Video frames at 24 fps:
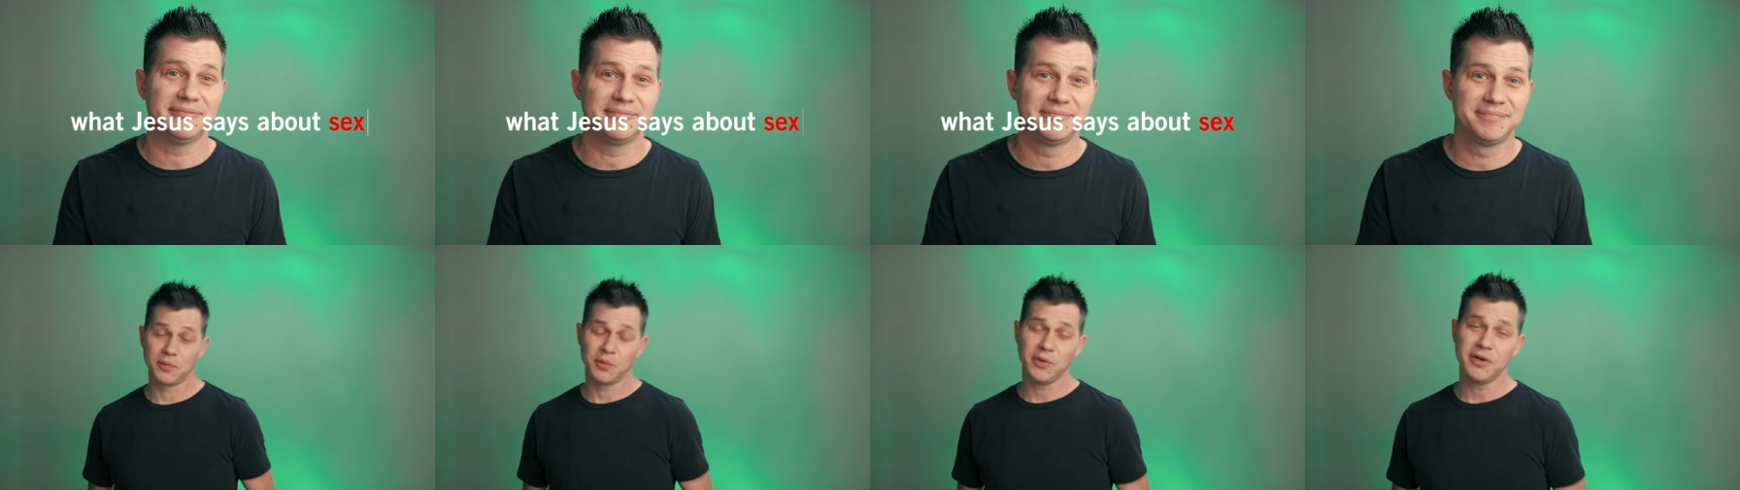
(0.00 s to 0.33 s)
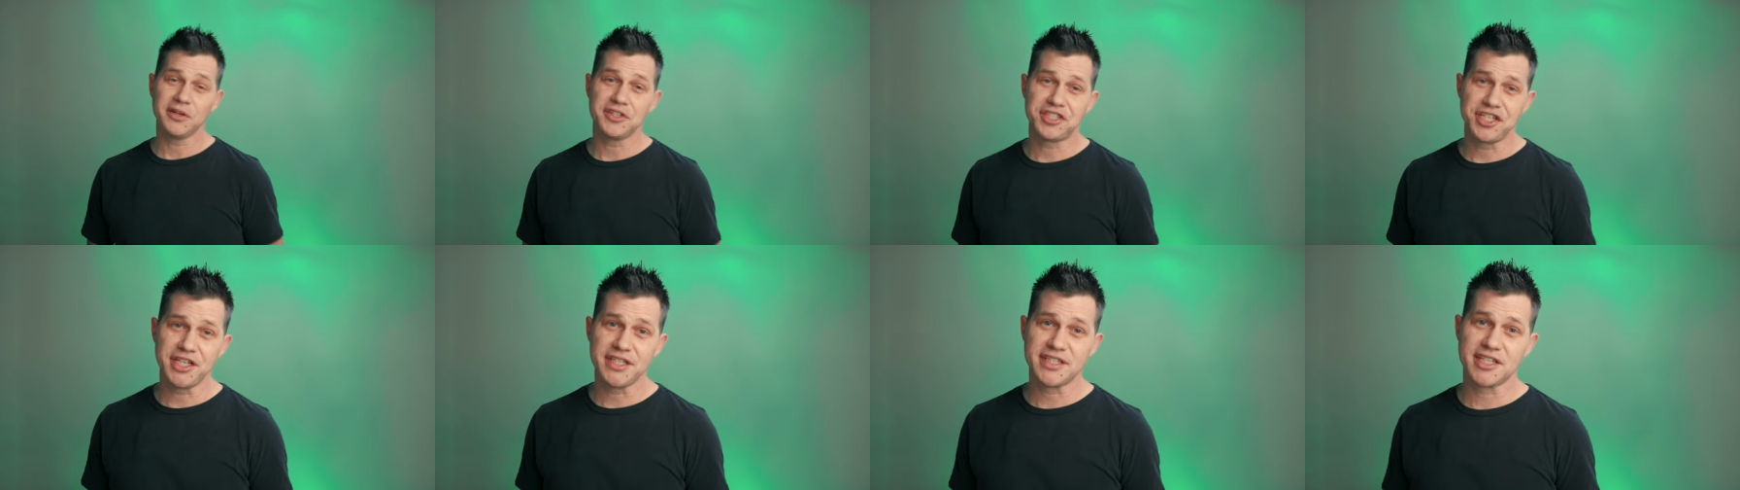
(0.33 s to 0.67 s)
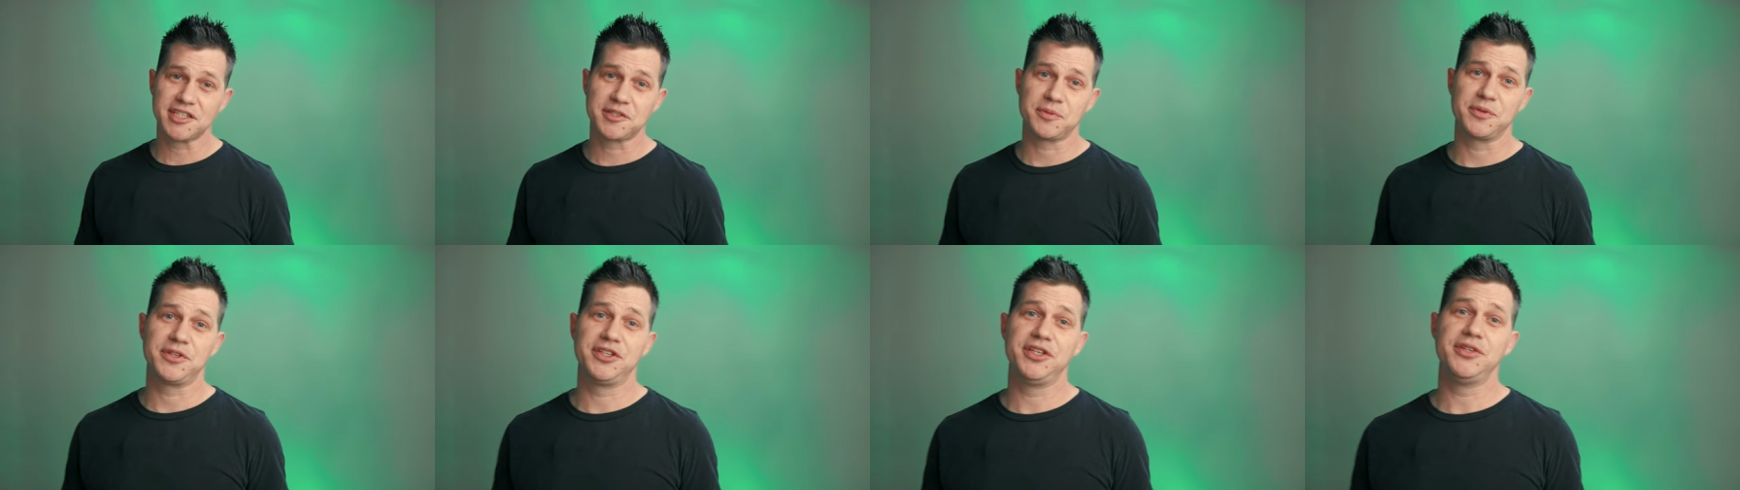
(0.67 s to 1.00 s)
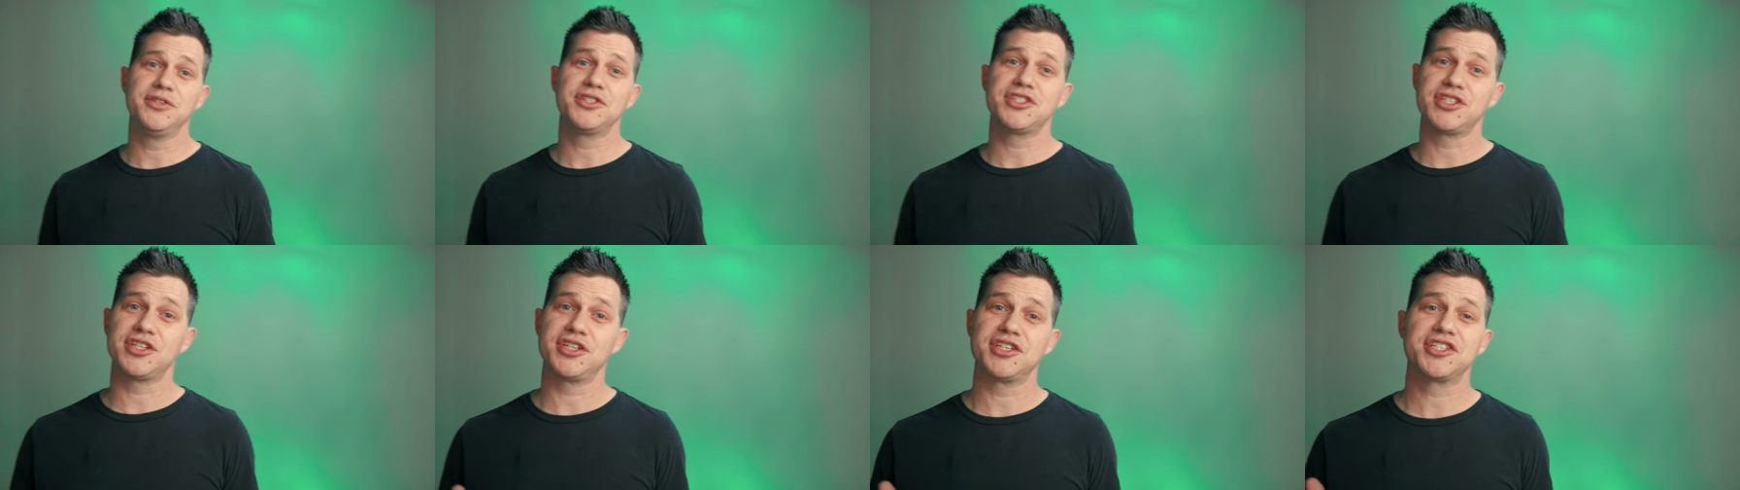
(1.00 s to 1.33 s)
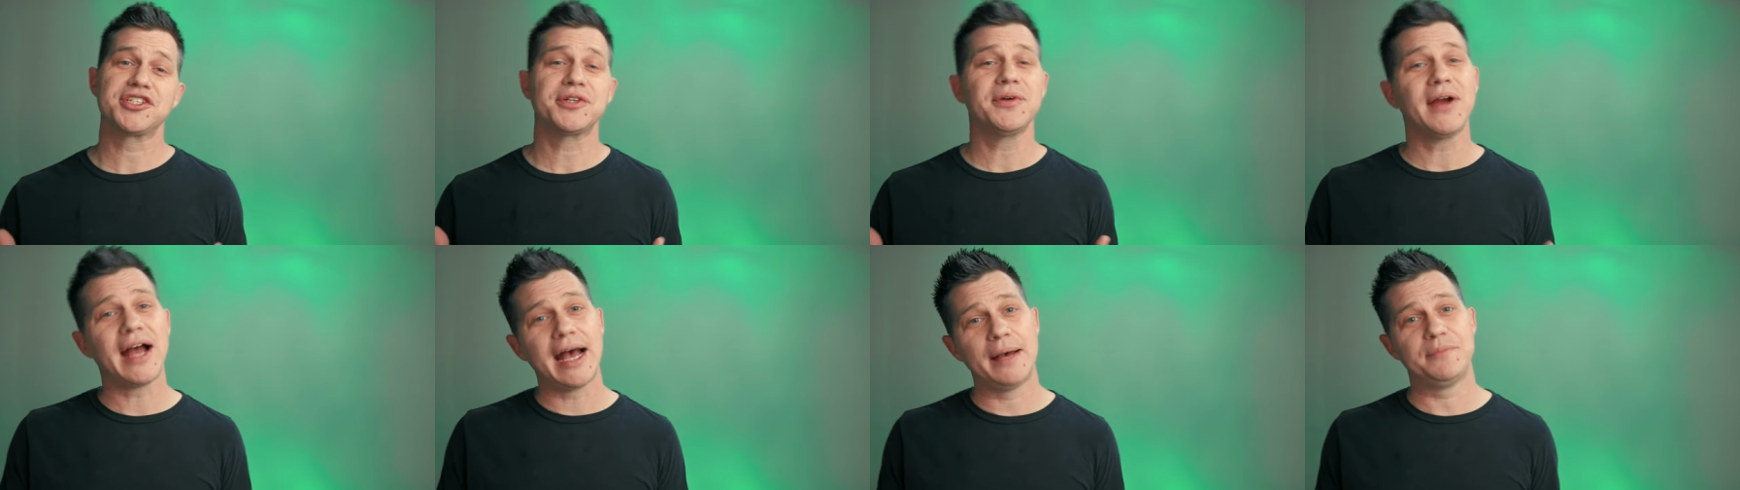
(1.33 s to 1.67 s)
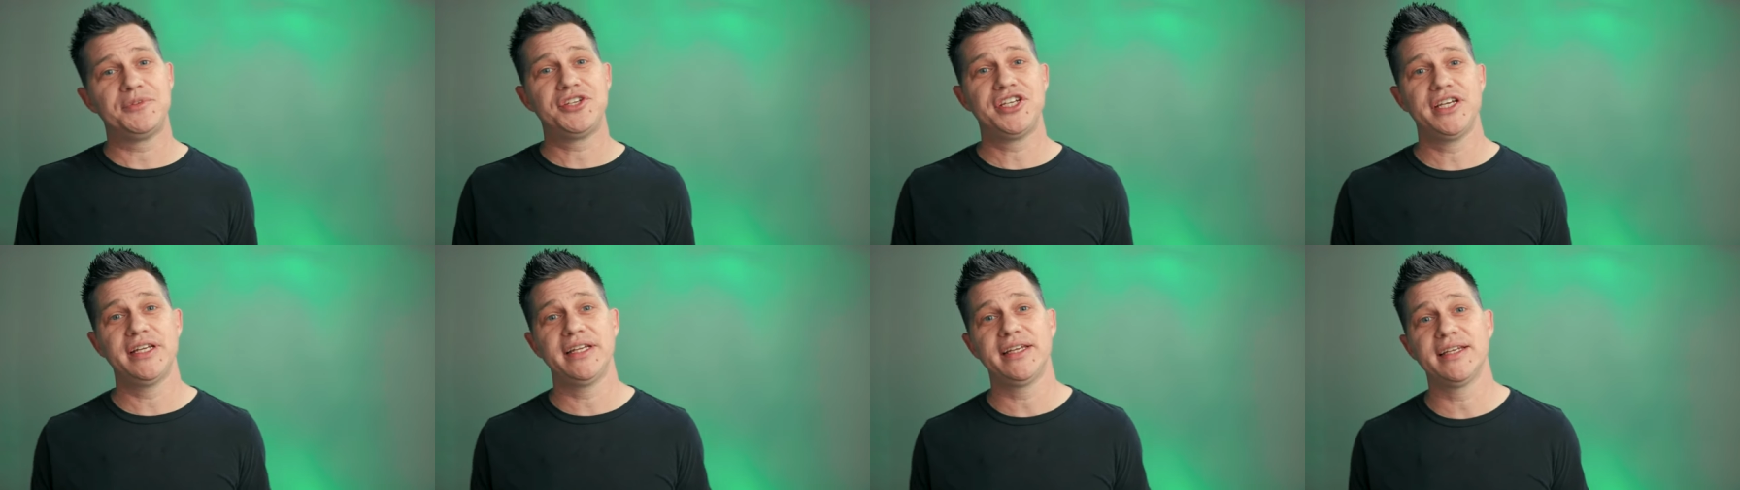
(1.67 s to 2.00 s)
The word Jesus would use to describe
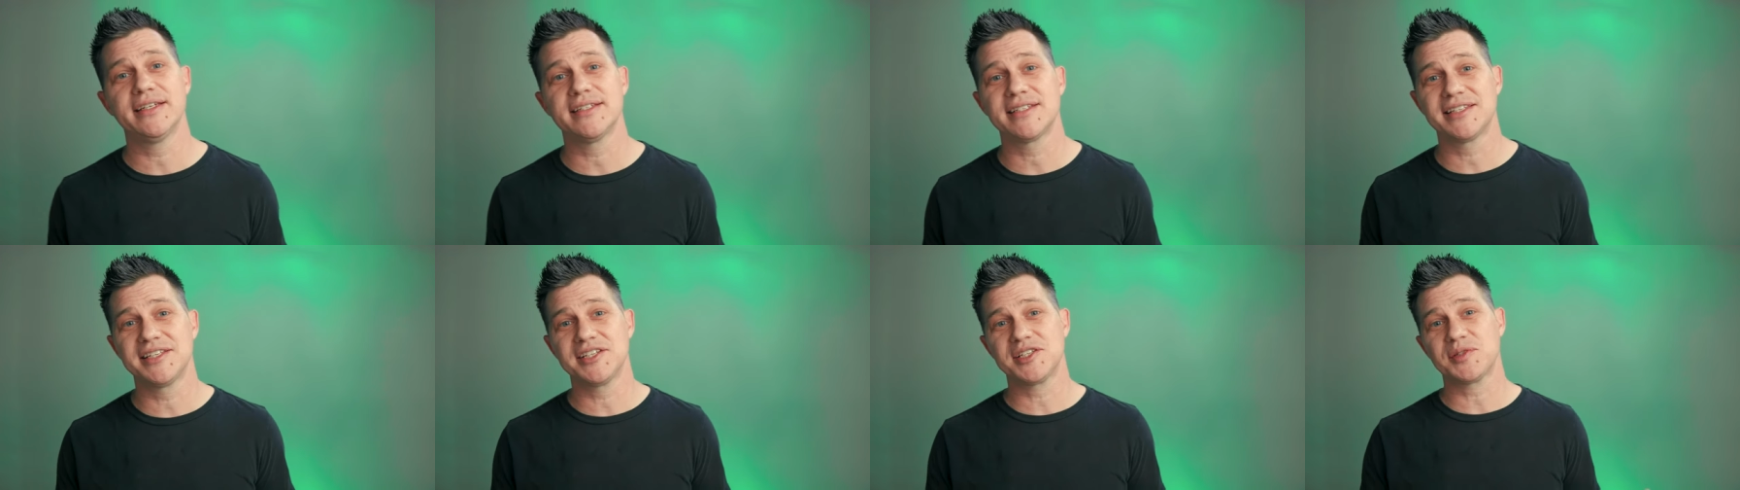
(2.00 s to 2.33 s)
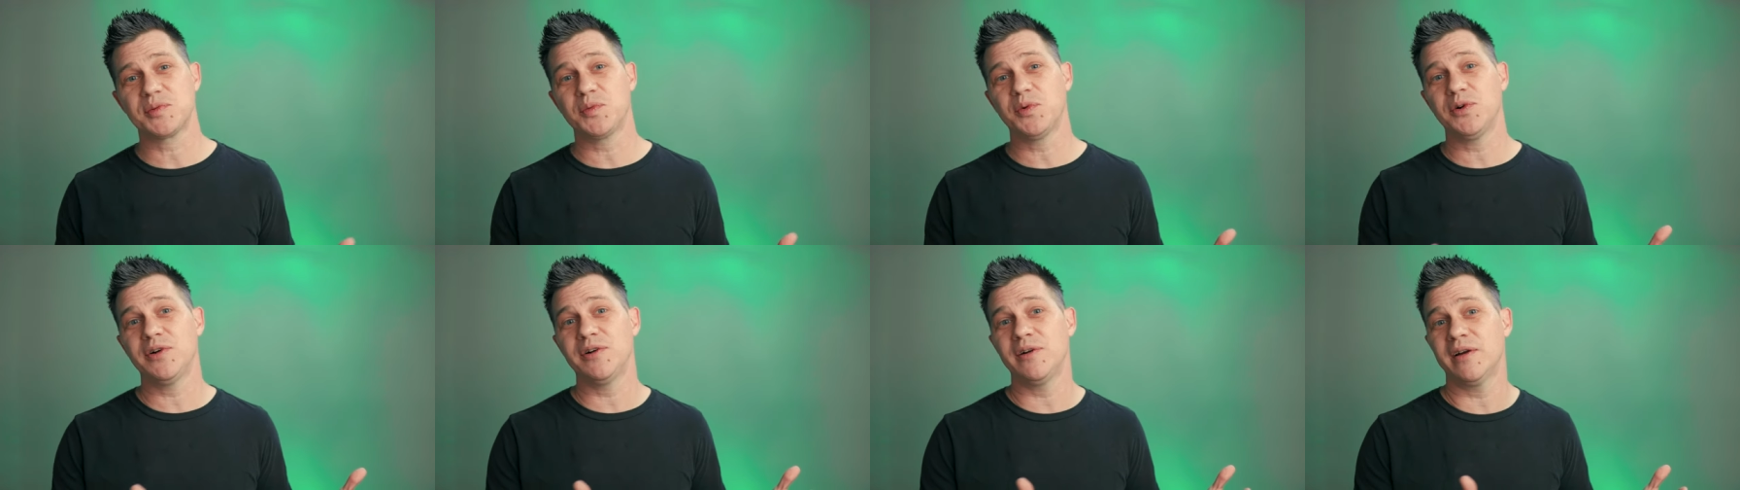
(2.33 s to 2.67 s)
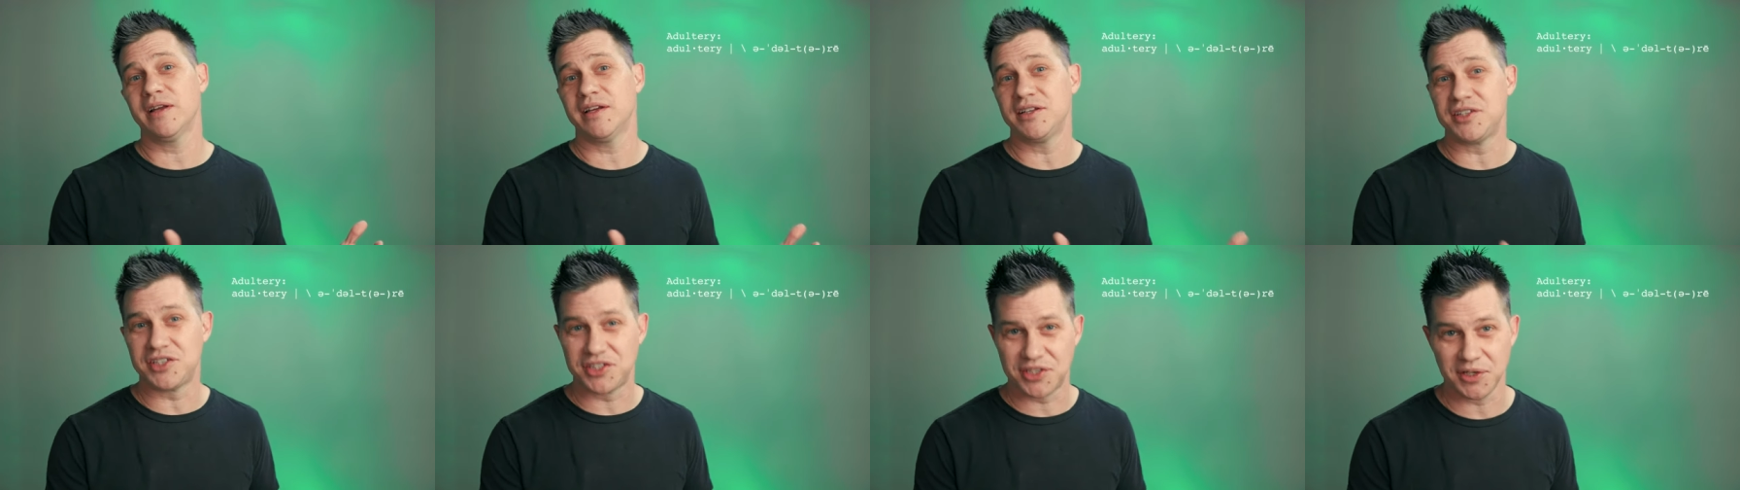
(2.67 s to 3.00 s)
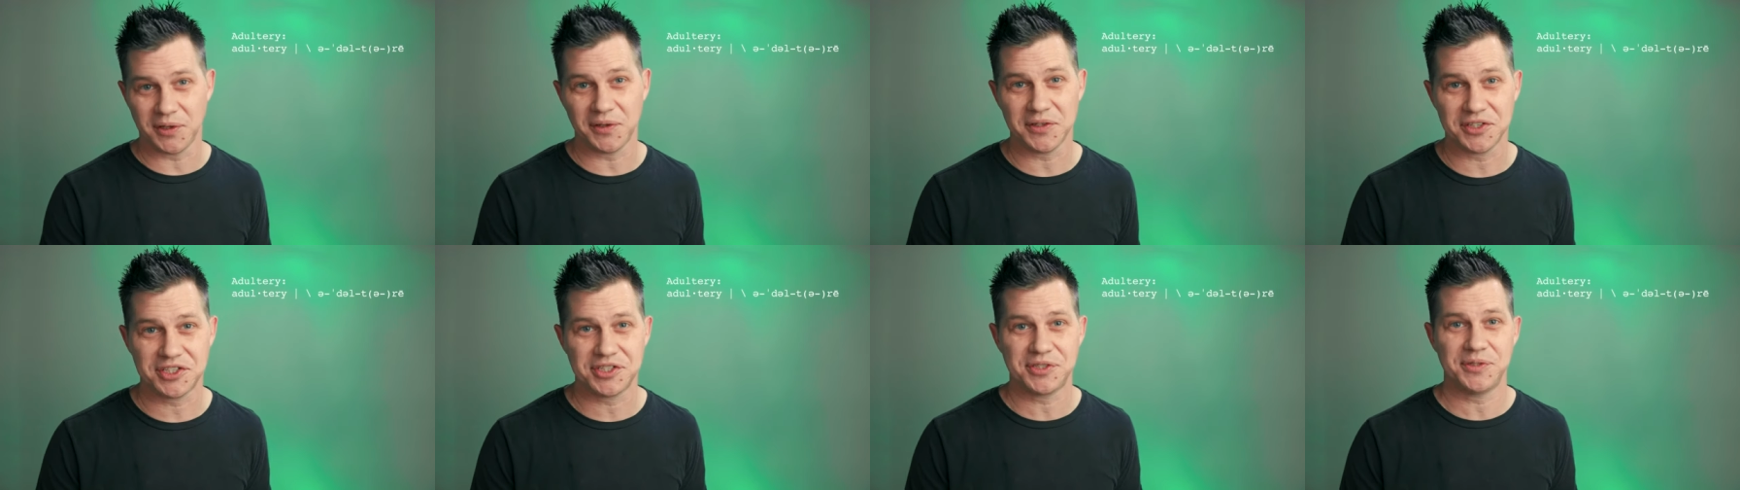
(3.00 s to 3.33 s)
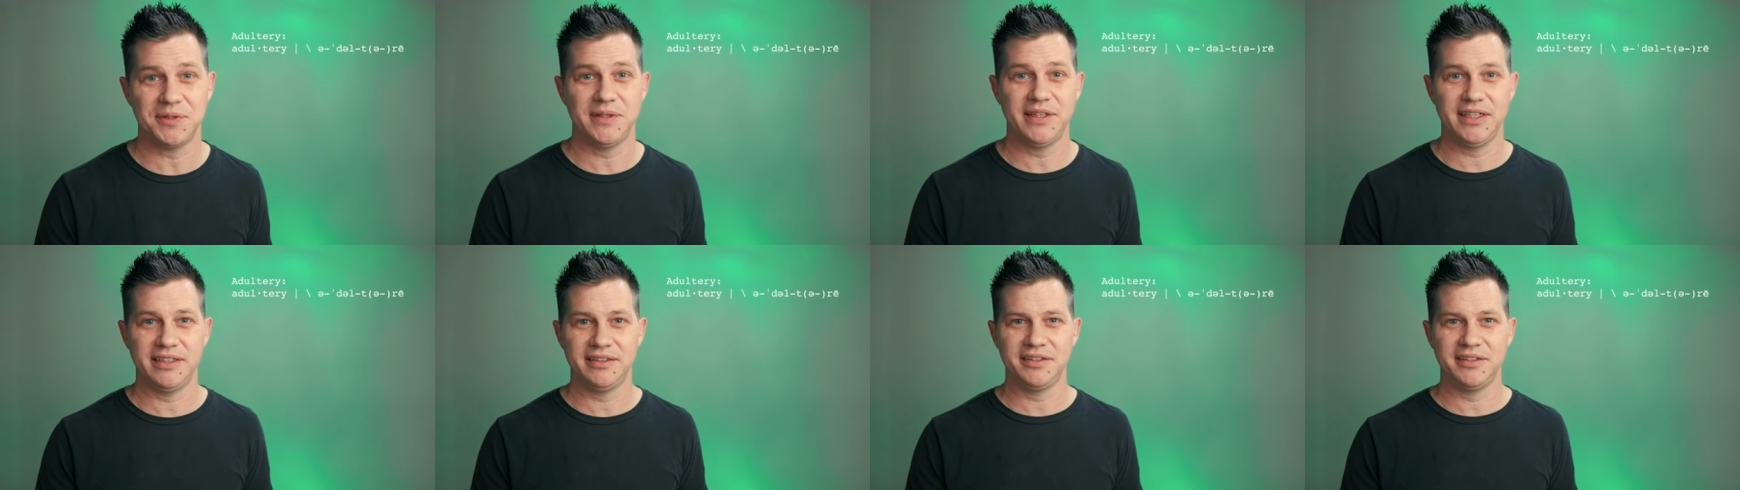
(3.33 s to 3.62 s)
cheating is this word adultery.